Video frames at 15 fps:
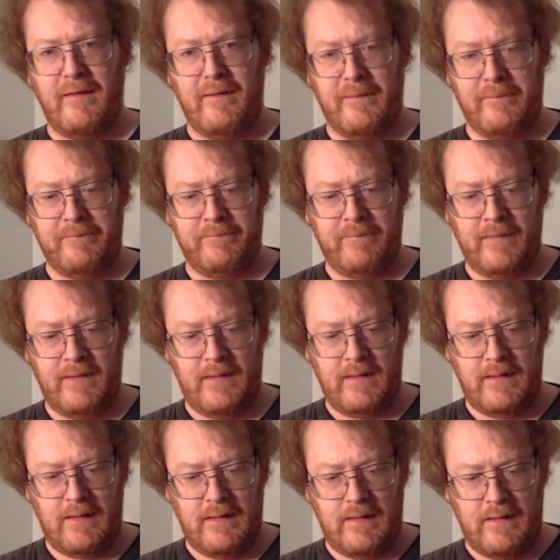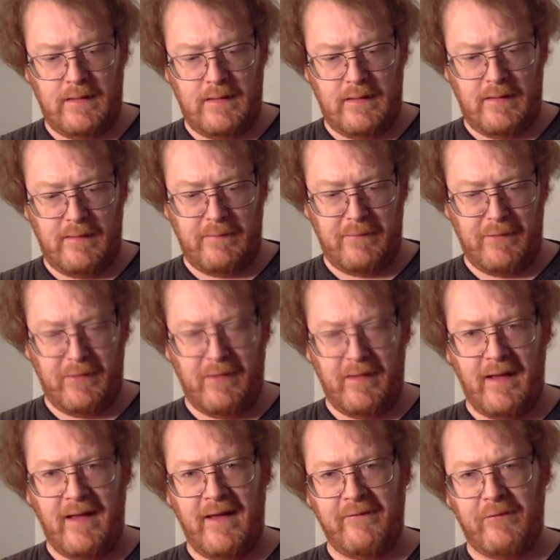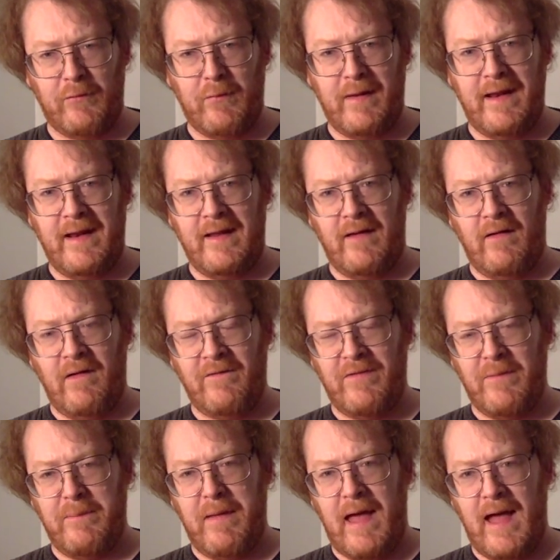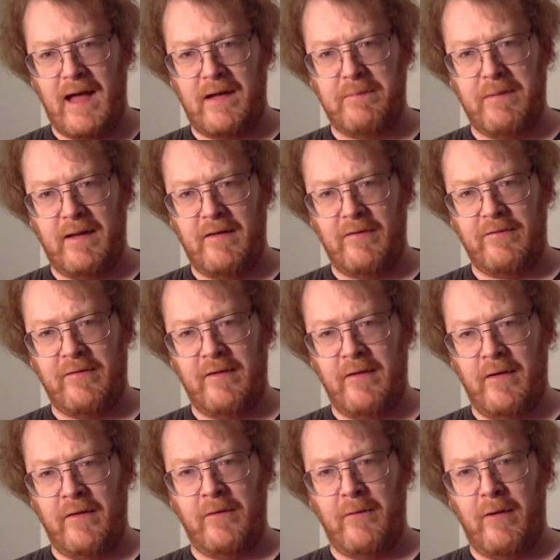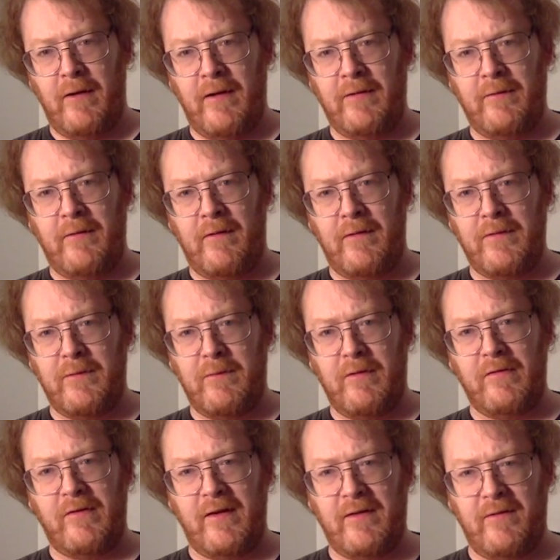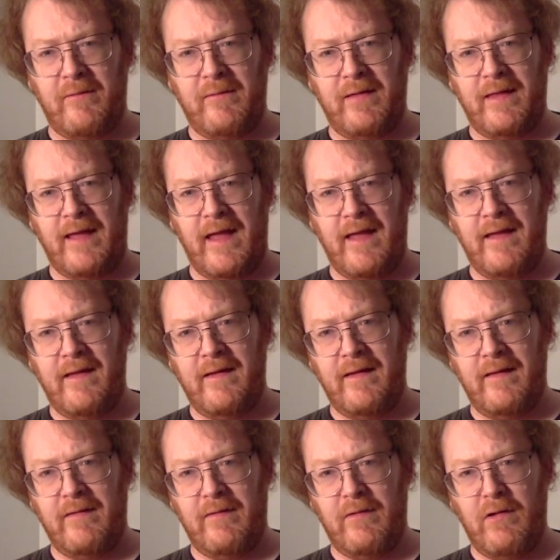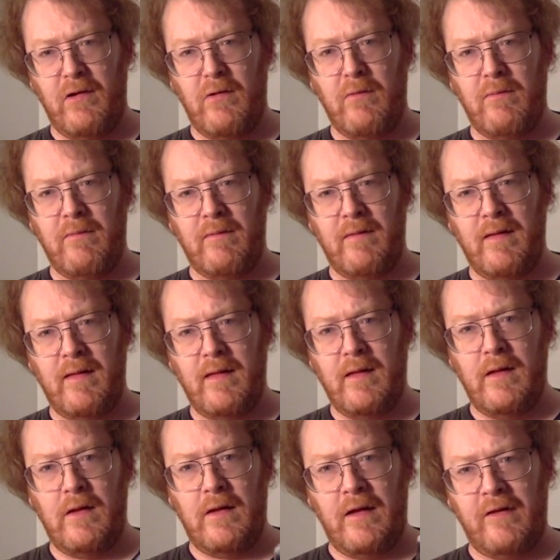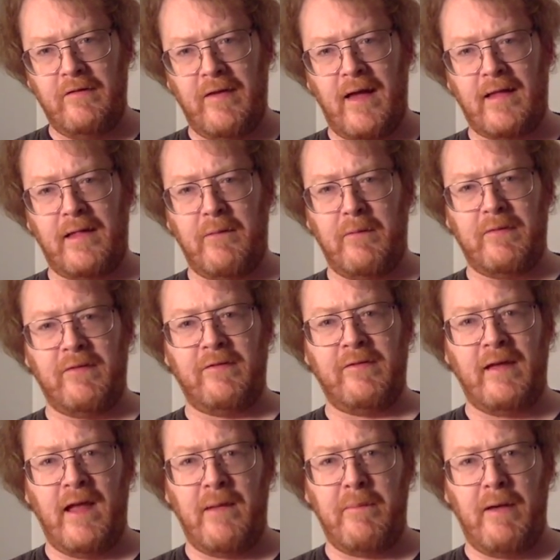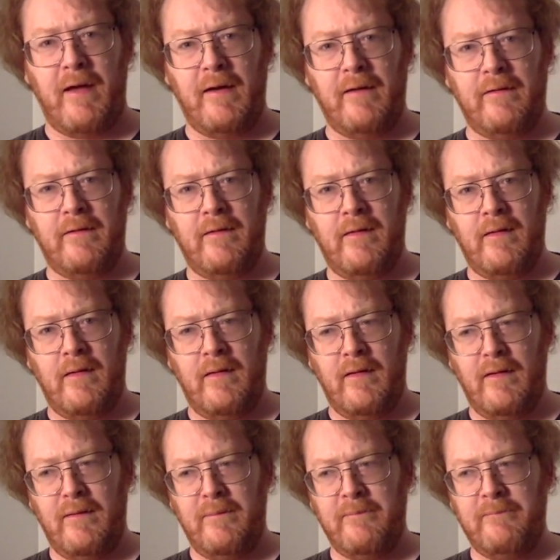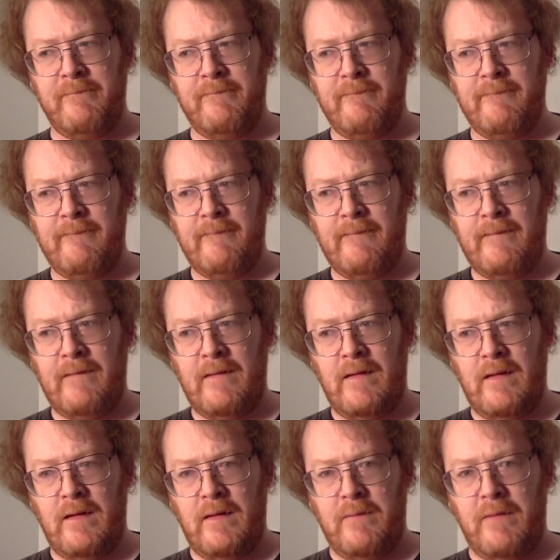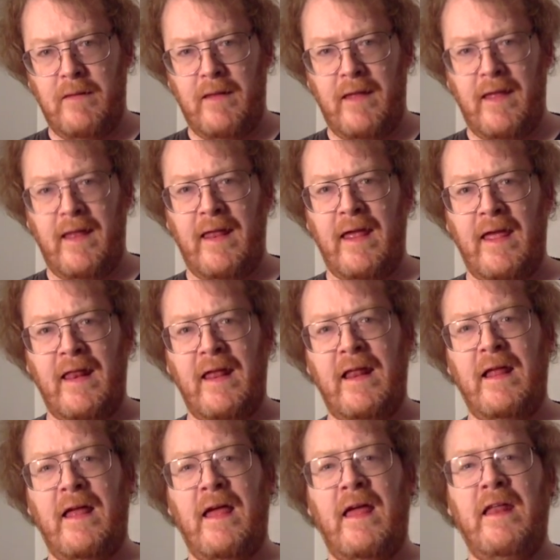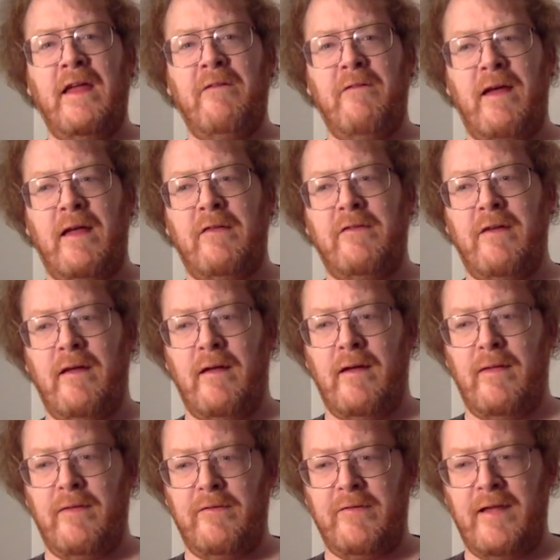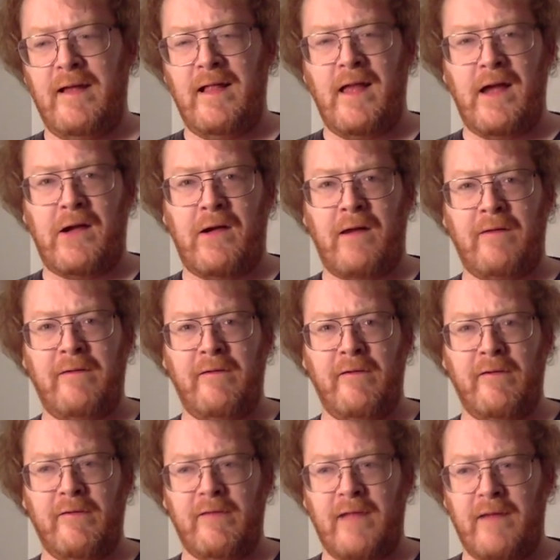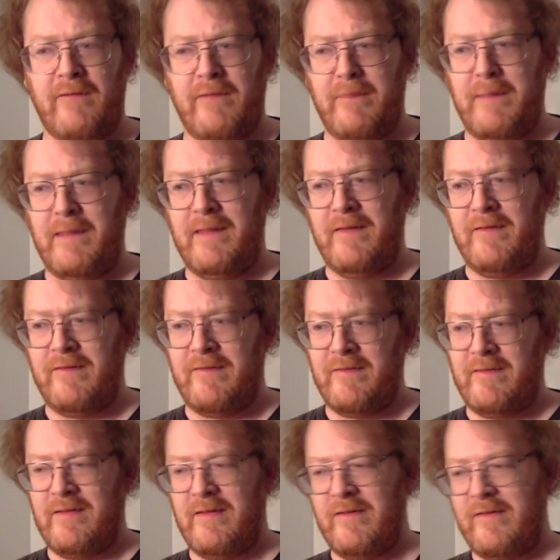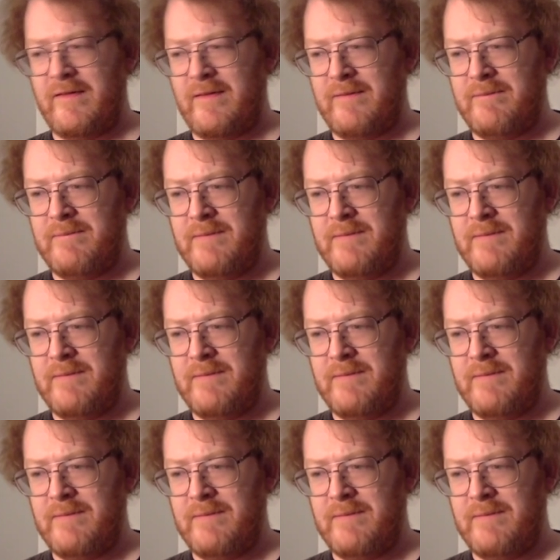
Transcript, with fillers: um, I'm going to I have to read off the back because in other other other words, I don't really know exactly what to say about it. Um, but in, in any, any event, uh, there's not a lot of criterions left. I mean, there's there's a